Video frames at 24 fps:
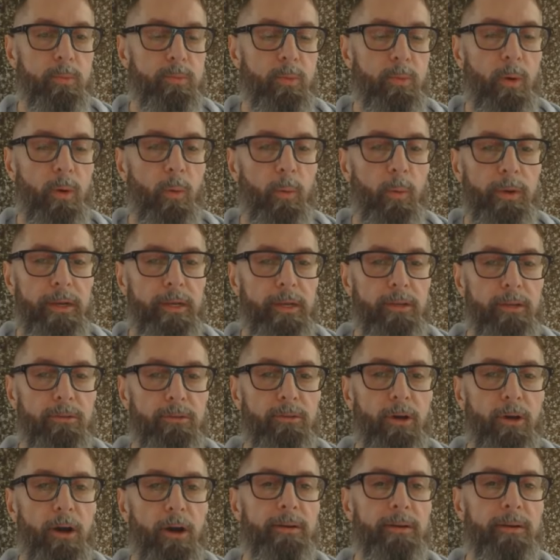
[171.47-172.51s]
what we
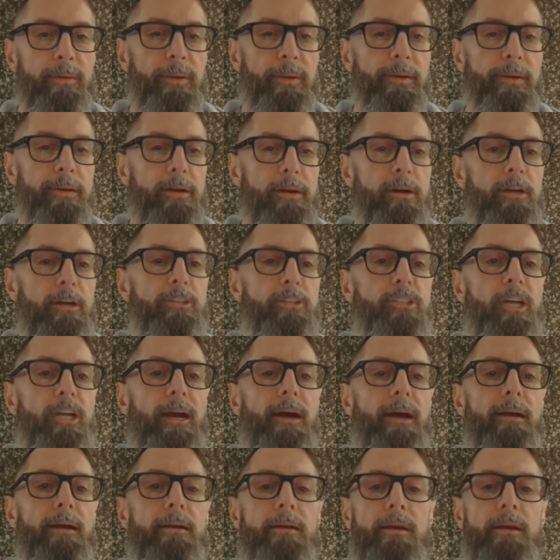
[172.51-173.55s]
talked about in our
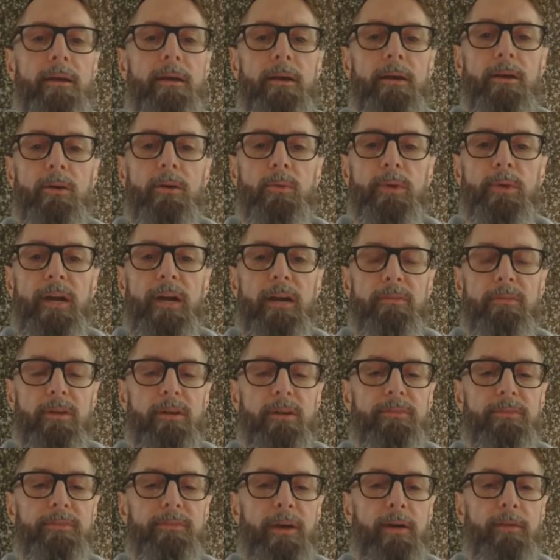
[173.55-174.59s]
chat. We have
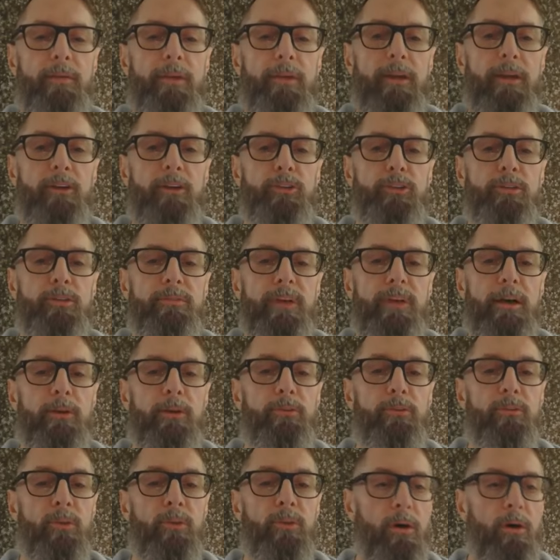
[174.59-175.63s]
our foundational
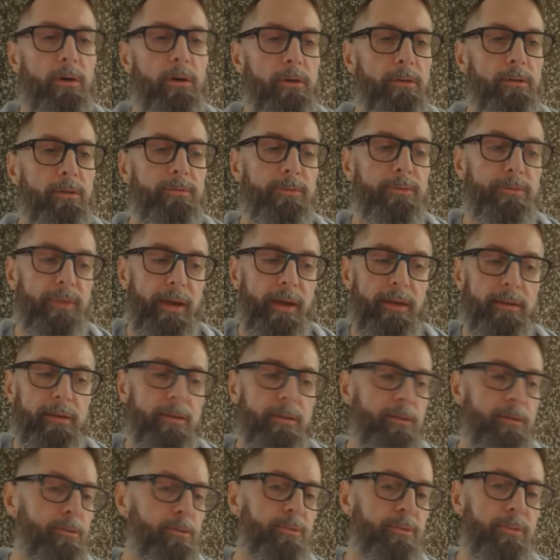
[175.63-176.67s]
values, and all of the
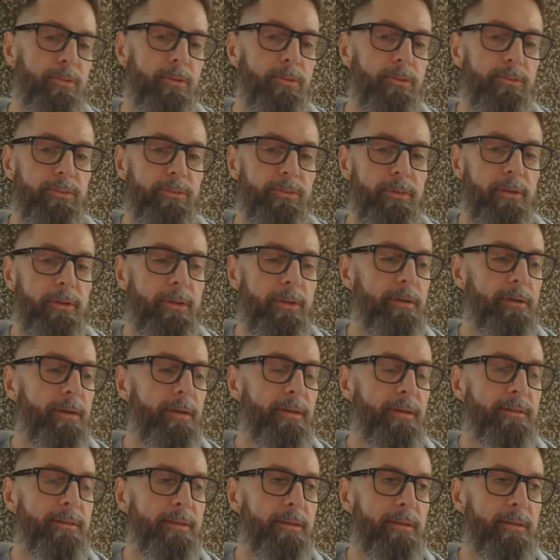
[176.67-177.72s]
values that you see here,
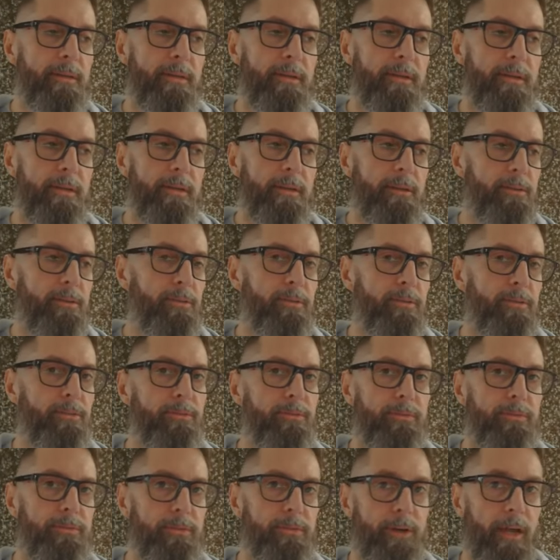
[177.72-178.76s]
nothing is
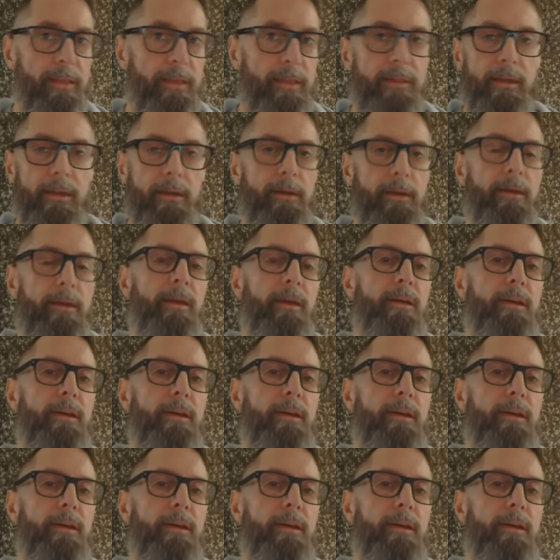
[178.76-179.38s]
for nothing.